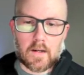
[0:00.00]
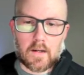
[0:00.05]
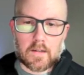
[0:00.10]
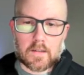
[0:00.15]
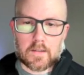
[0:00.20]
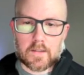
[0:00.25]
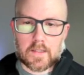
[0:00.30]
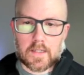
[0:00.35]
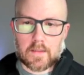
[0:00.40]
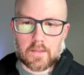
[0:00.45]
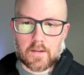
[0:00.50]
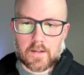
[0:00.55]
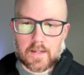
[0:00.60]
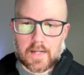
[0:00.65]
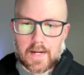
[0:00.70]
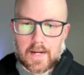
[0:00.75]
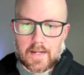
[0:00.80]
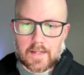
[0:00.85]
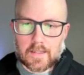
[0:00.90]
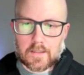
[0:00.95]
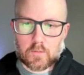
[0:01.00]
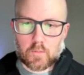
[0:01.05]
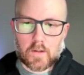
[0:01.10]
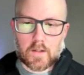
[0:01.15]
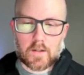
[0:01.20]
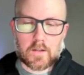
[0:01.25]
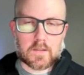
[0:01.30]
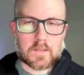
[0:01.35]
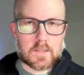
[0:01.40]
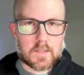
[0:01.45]
you can look at, as
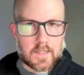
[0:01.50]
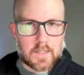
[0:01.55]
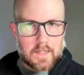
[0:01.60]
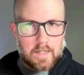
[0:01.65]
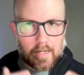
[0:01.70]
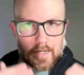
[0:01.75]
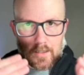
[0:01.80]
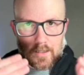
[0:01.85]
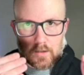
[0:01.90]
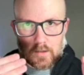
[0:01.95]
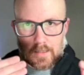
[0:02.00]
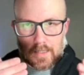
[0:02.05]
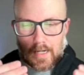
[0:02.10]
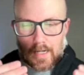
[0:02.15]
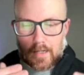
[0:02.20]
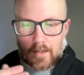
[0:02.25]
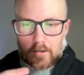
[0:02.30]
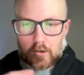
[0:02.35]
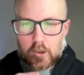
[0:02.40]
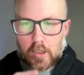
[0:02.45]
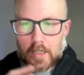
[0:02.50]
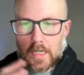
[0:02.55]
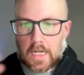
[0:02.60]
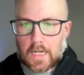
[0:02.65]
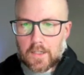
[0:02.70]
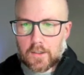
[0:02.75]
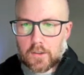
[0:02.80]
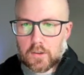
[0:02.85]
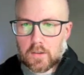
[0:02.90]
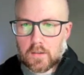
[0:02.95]
well as you can actually kind of
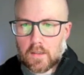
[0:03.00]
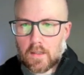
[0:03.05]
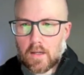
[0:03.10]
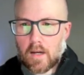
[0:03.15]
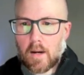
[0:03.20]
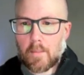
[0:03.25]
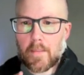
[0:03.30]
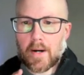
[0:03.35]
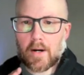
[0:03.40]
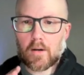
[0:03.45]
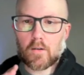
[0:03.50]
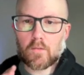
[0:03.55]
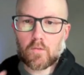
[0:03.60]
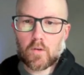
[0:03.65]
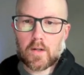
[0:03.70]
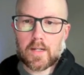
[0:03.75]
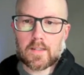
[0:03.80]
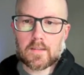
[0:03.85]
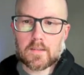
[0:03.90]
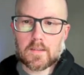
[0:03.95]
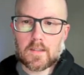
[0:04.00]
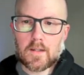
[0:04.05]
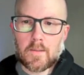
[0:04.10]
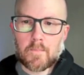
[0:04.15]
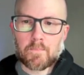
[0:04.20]
change the amount of weights